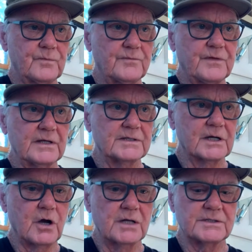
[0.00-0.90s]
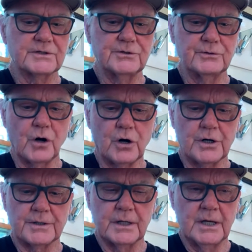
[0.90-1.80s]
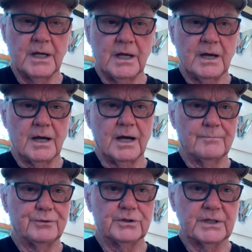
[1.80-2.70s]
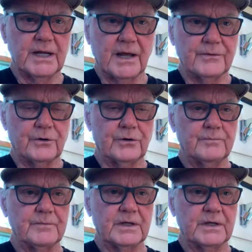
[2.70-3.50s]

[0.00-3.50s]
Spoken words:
things that constitute art put together